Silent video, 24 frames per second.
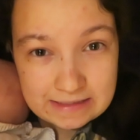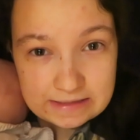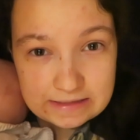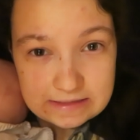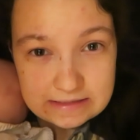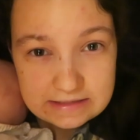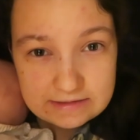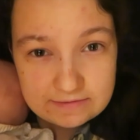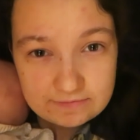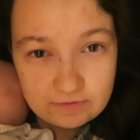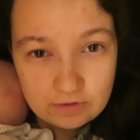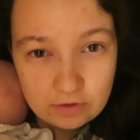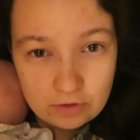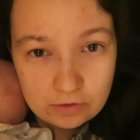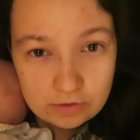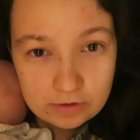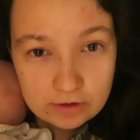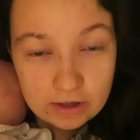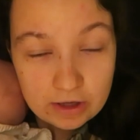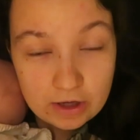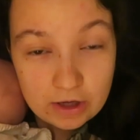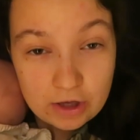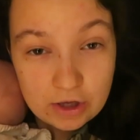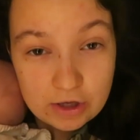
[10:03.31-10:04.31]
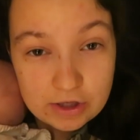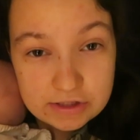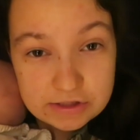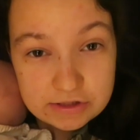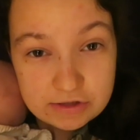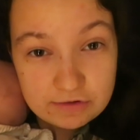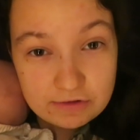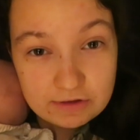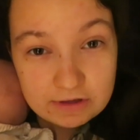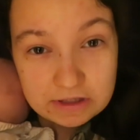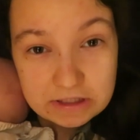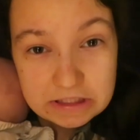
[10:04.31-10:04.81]
edit this vlog.
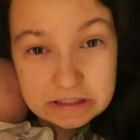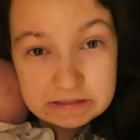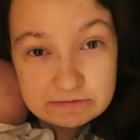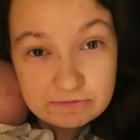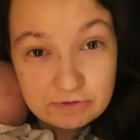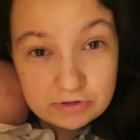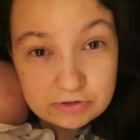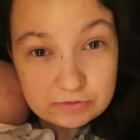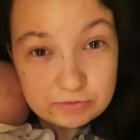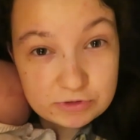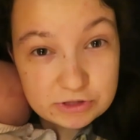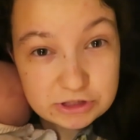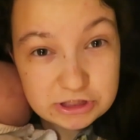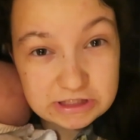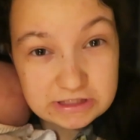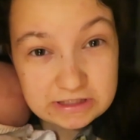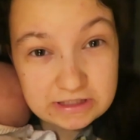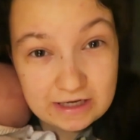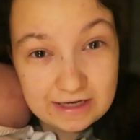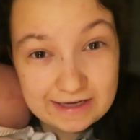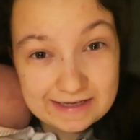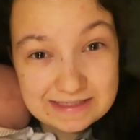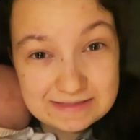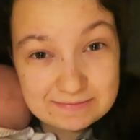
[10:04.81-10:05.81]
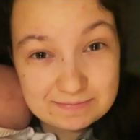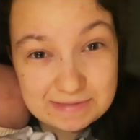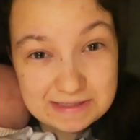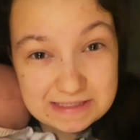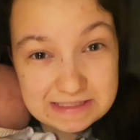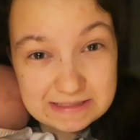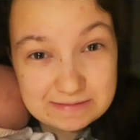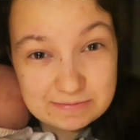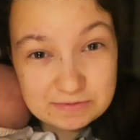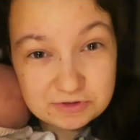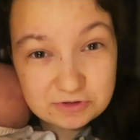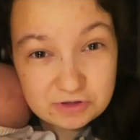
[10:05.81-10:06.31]
So thank you so much for watching, guys.
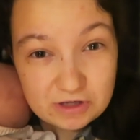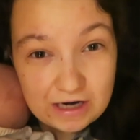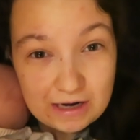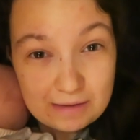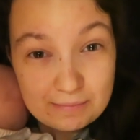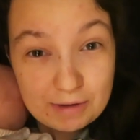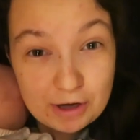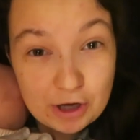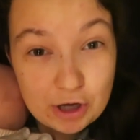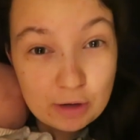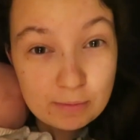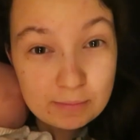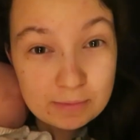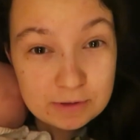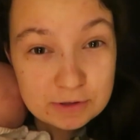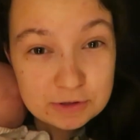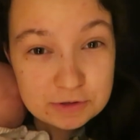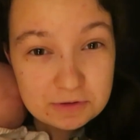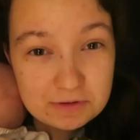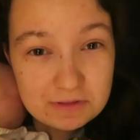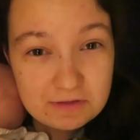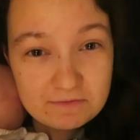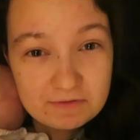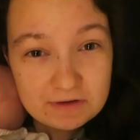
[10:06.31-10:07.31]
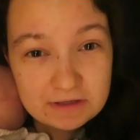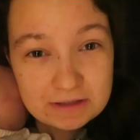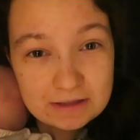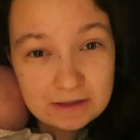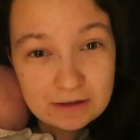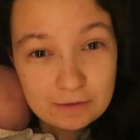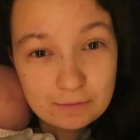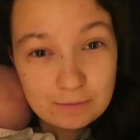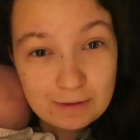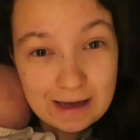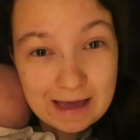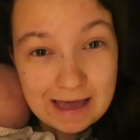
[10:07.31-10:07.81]
Please subscribe. I hope you enjoyed the
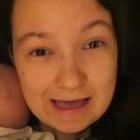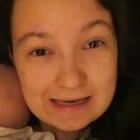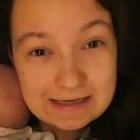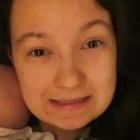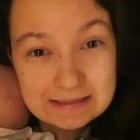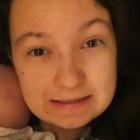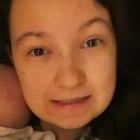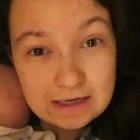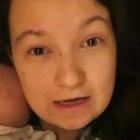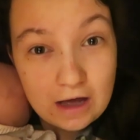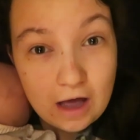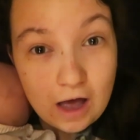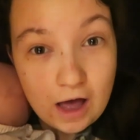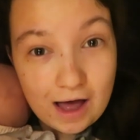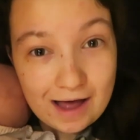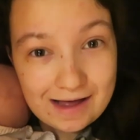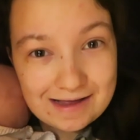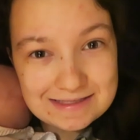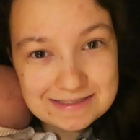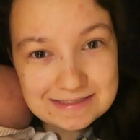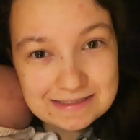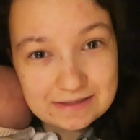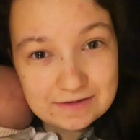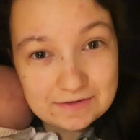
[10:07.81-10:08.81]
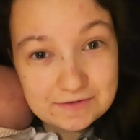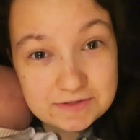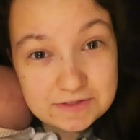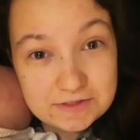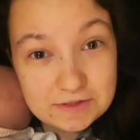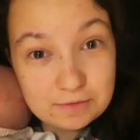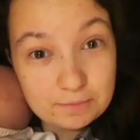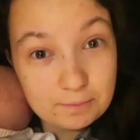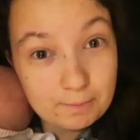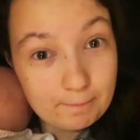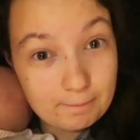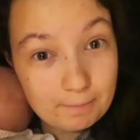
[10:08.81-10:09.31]
video and I'll see you
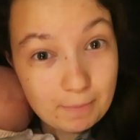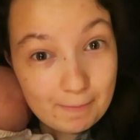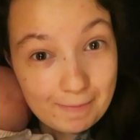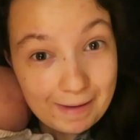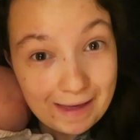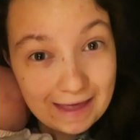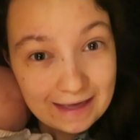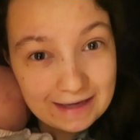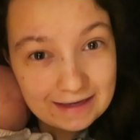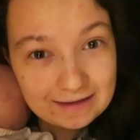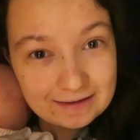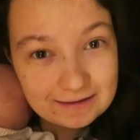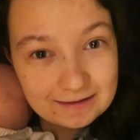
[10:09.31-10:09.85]
soon. Bye bye.